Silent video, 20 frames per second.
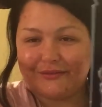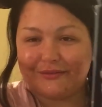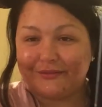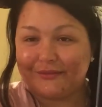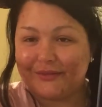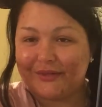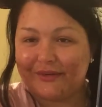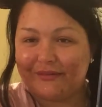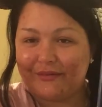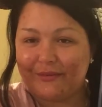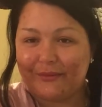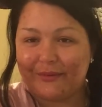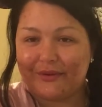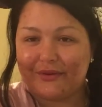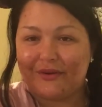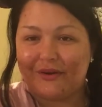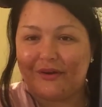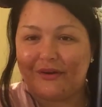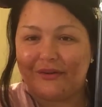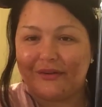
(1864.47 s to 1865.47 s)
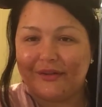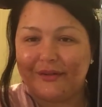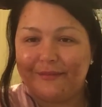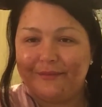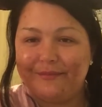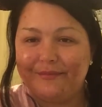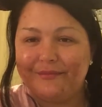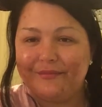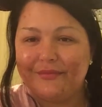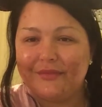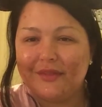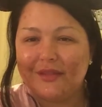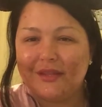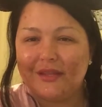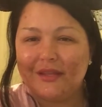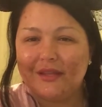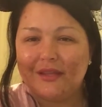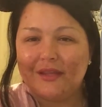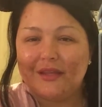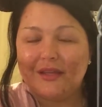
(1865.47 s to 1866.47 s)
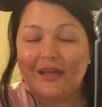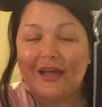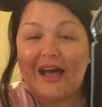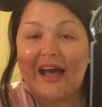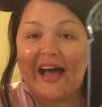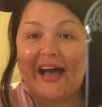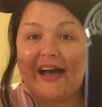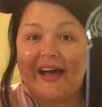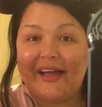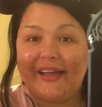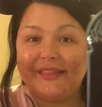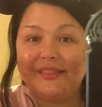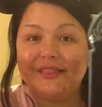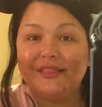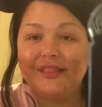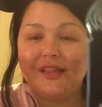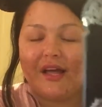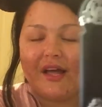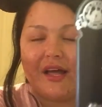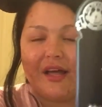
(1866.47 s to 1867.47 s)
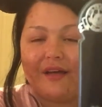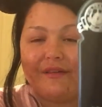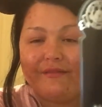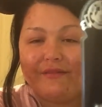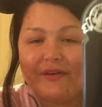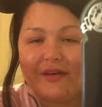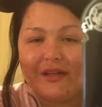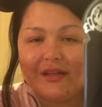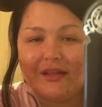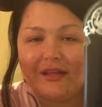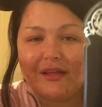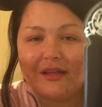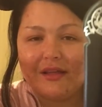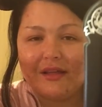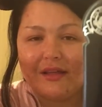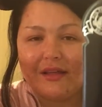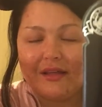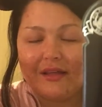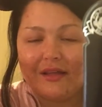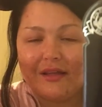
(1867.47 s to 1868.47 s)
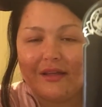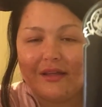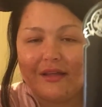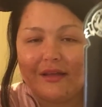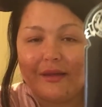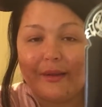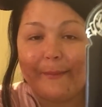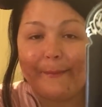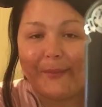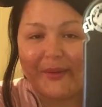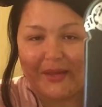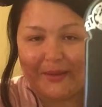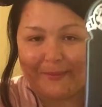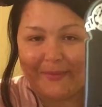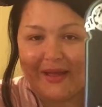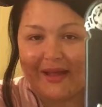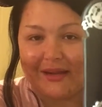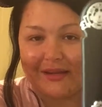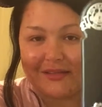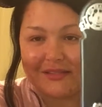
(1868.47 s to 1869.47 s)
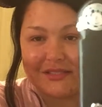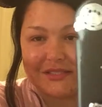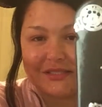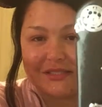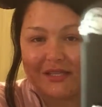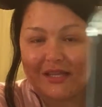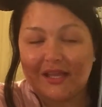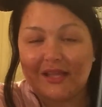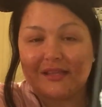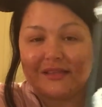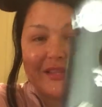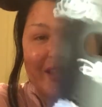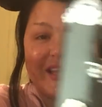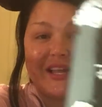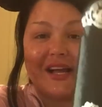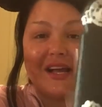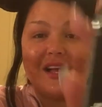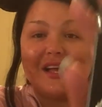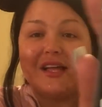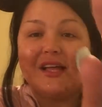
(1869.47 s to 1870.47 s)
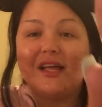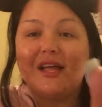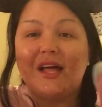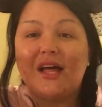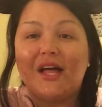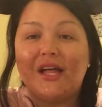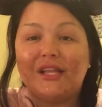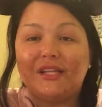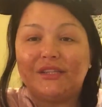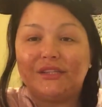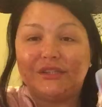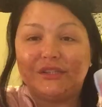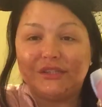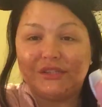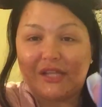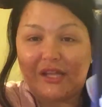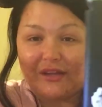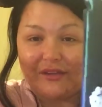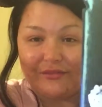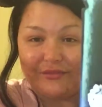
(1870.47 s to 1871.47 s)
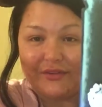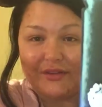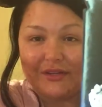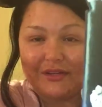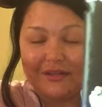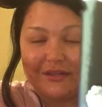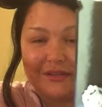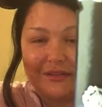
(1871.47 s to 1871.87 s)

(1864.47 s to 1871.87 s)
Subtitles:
whatever you want to call him. I love Baymax. Like, love